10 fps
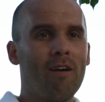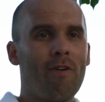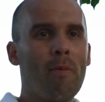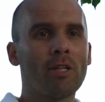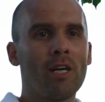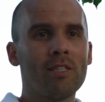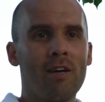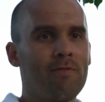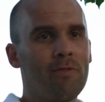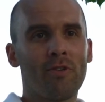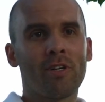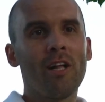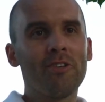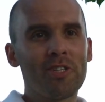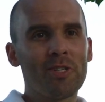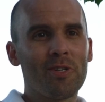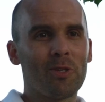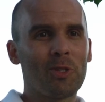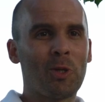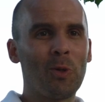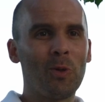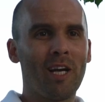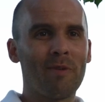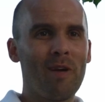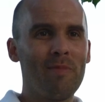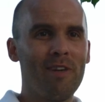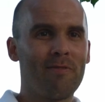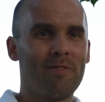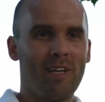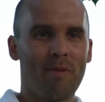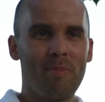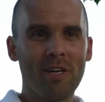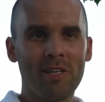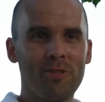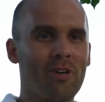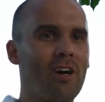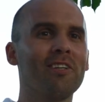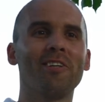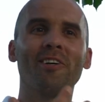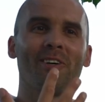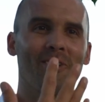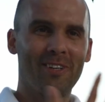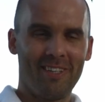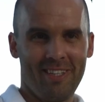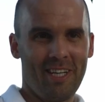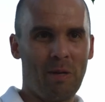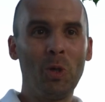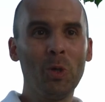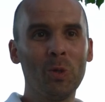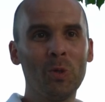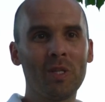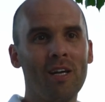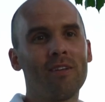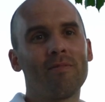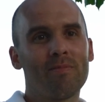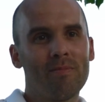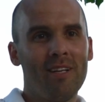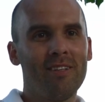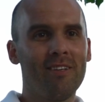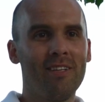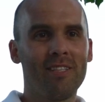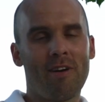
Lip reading: Fiberglass have different colors. That's also cool. Like maybe if like pink is your color or like blue, then it's